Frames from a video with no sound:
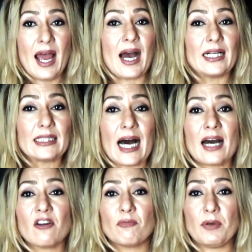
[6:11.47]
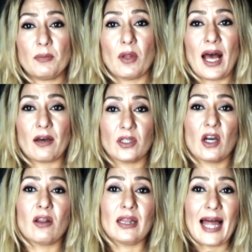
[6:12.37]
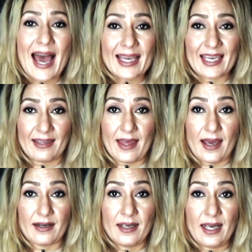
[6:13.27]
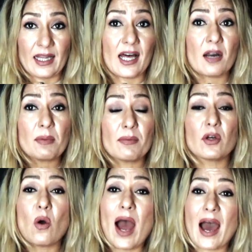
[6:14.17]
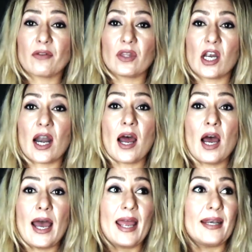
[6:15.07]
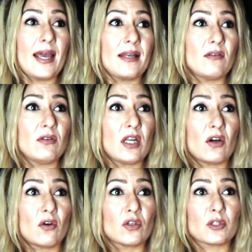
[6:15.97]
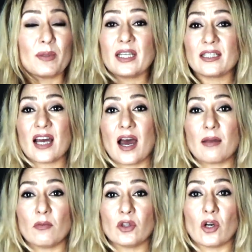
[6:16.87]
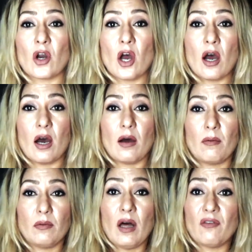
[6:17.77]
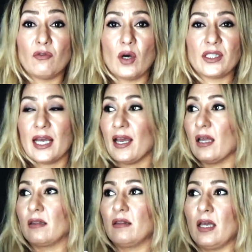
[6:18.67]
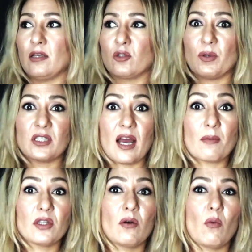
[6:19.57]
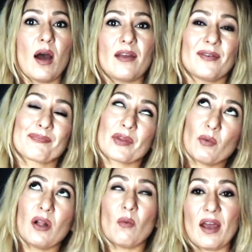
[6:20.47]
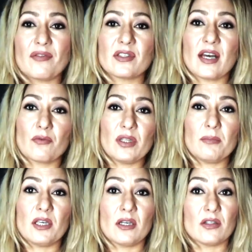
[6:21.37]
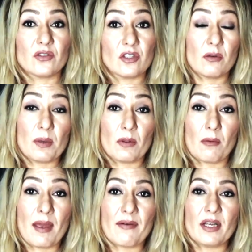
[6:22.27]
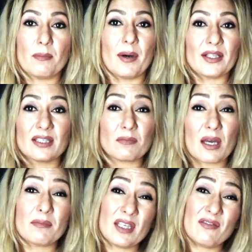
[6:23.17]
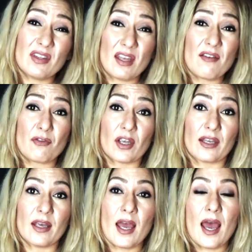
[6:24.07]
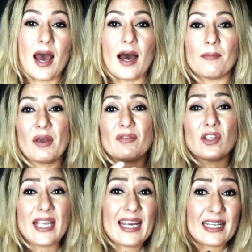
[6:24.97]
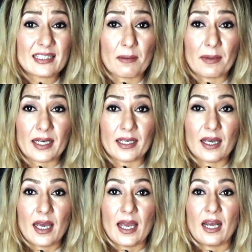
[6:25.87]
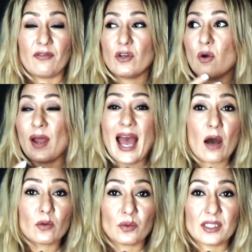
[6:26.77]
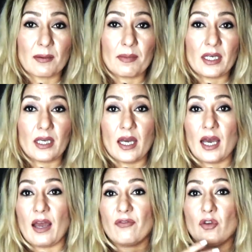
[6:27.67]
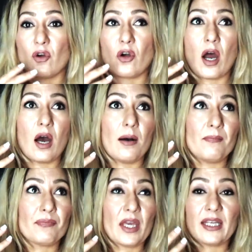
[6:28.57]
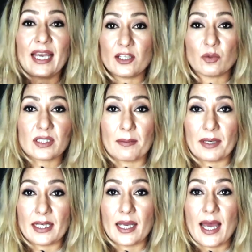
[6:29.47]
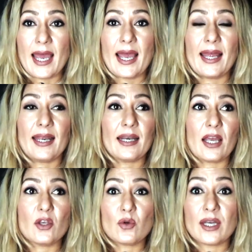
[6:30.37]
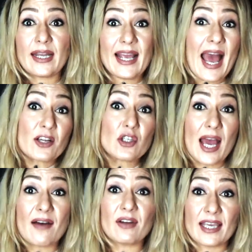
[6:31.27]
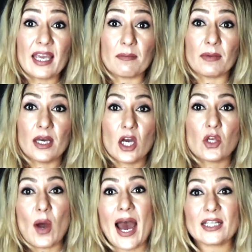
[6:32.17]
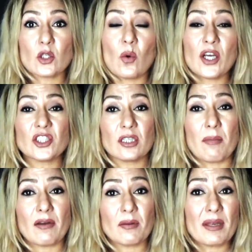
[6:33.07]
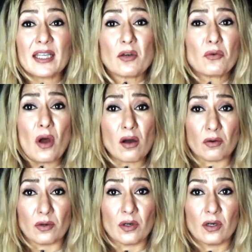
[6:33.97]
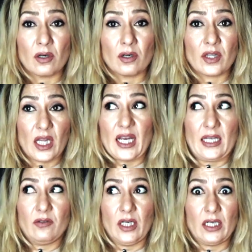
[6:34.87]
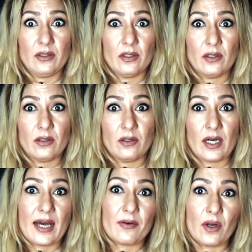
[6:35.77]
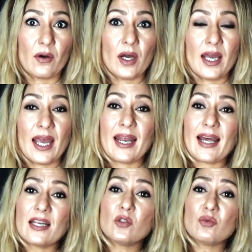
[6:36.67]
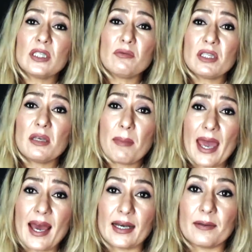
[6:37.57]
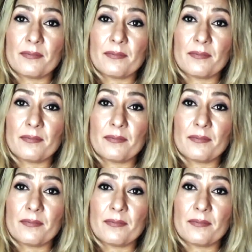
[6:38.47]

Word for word: A lot of people out there lacking that. A lot of people go out there and, and they're spending time with their uh, loved ones, uh, they spend time with their wife. Well, wife is not really because, you know, people are married, but sometimes they, even they forget. Um, if you're dating somebody and if you're going out with somebody, if you're um, engaged with somebody and you can, they actually have a game. You ask questions about them and they don't know. They're like, I don't know. I don't know. And that is really, really bad.